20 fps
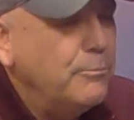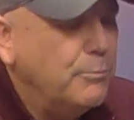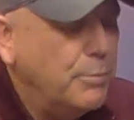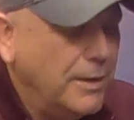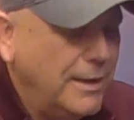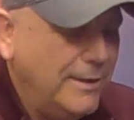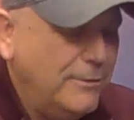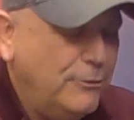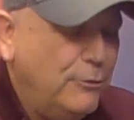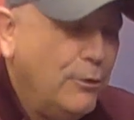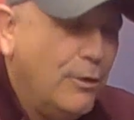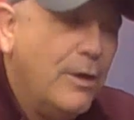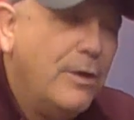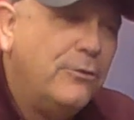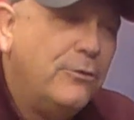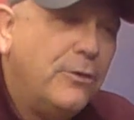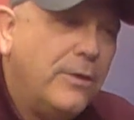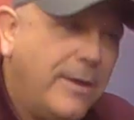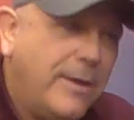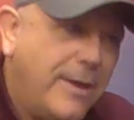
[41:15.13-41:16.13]
but he
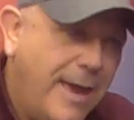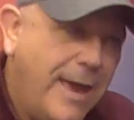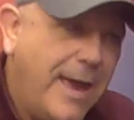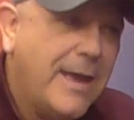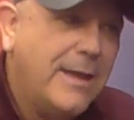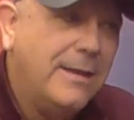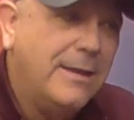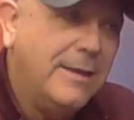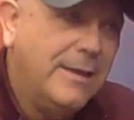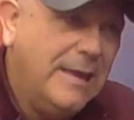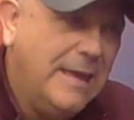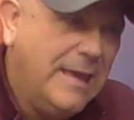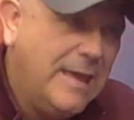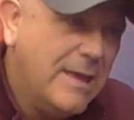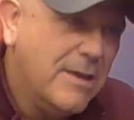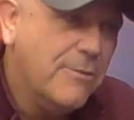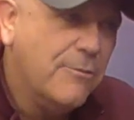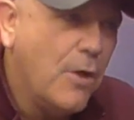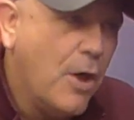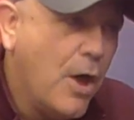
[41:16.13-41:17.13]
just can't
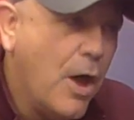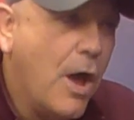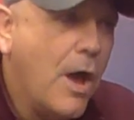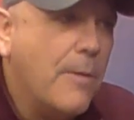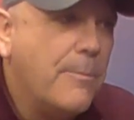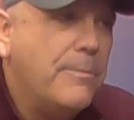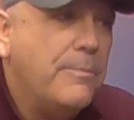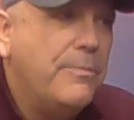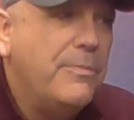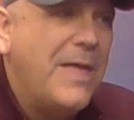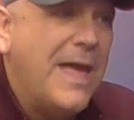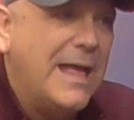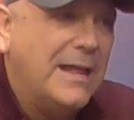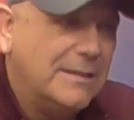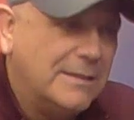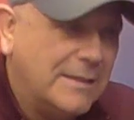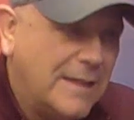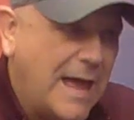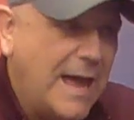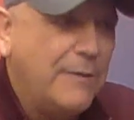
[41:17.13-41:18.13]
give up
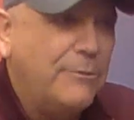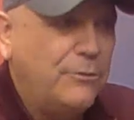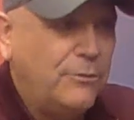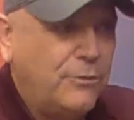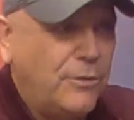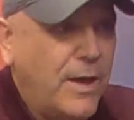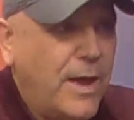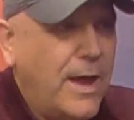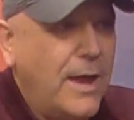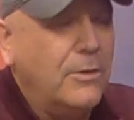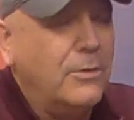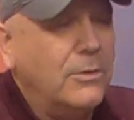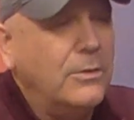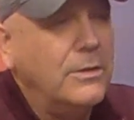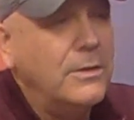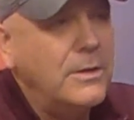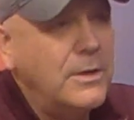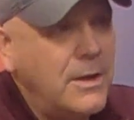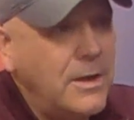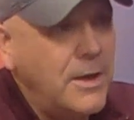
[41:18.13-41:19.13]
that
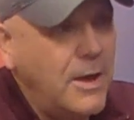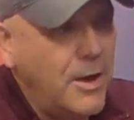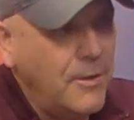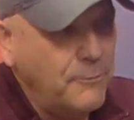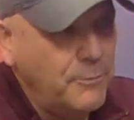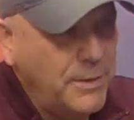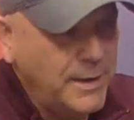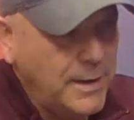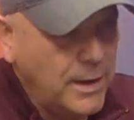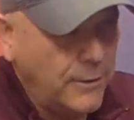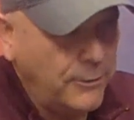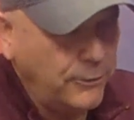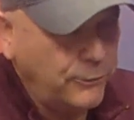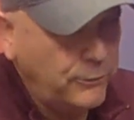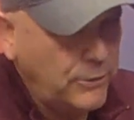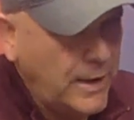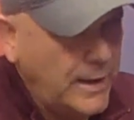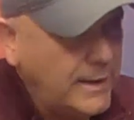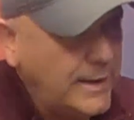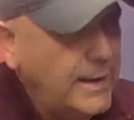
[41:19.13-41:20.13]
lifestyle of being on the
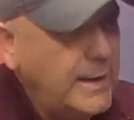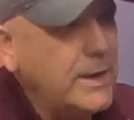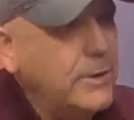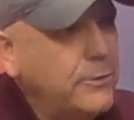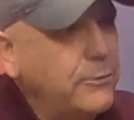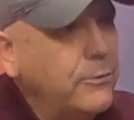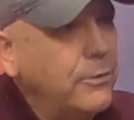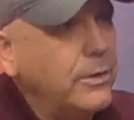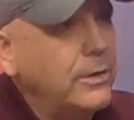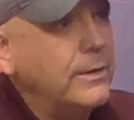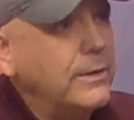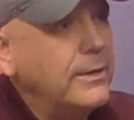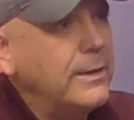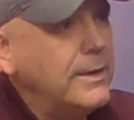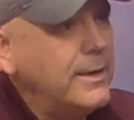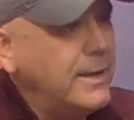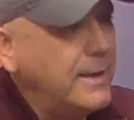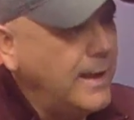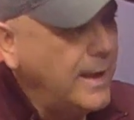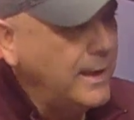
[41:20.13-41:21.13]
Sanhedrin
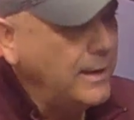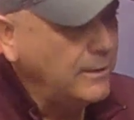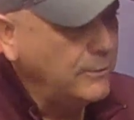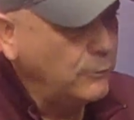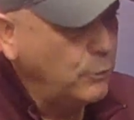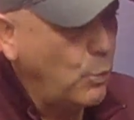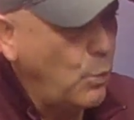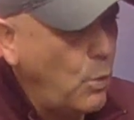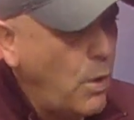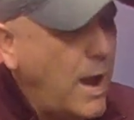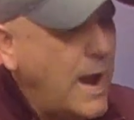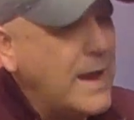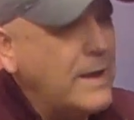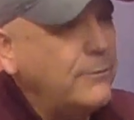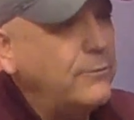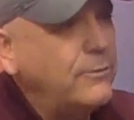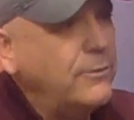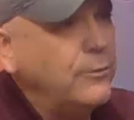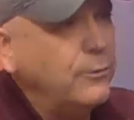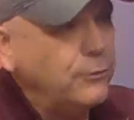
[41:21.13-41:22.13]
and his
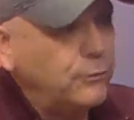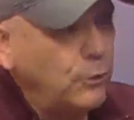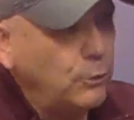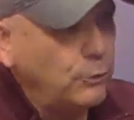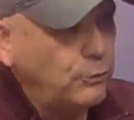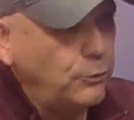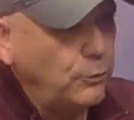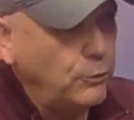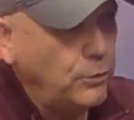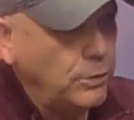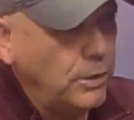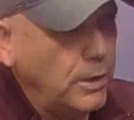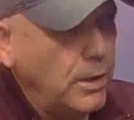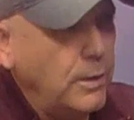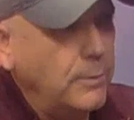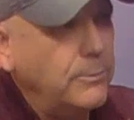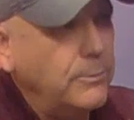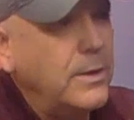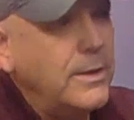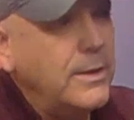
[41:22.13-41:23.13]
wife in the social
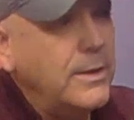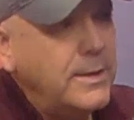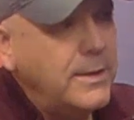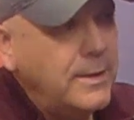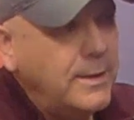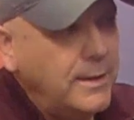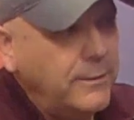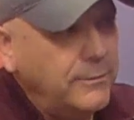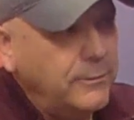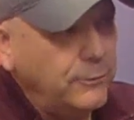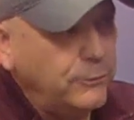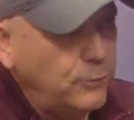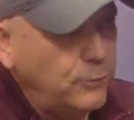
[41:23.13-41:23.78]
club and